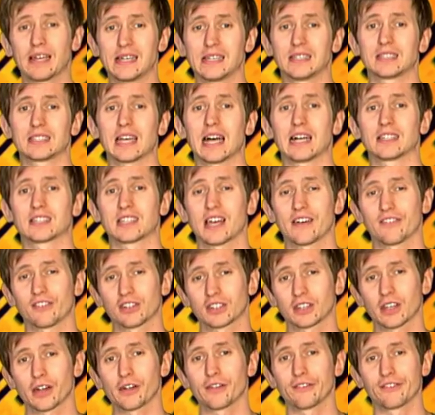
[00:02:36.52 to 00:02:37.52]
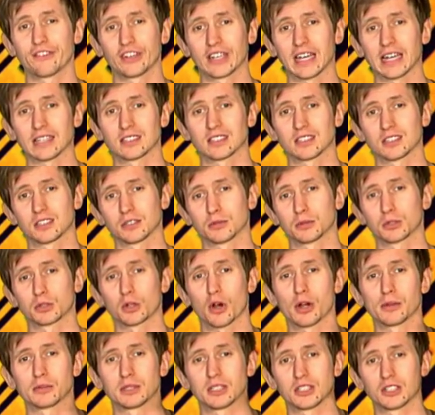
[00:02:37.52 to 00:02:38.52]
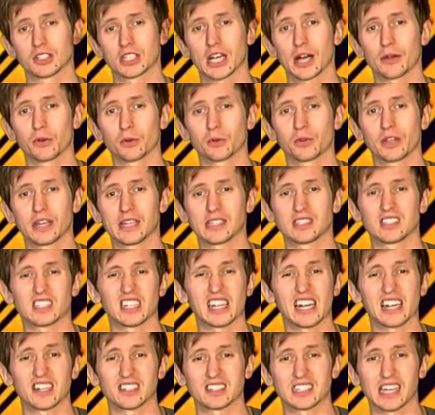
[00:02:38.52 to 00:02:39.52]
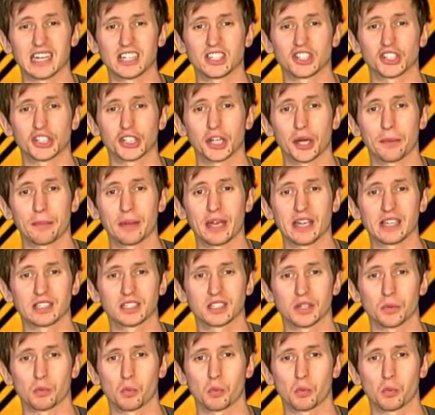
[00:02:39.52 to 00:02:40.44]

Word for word: please, as ever, don't forget to subscribe to the channel. There's an annotation up here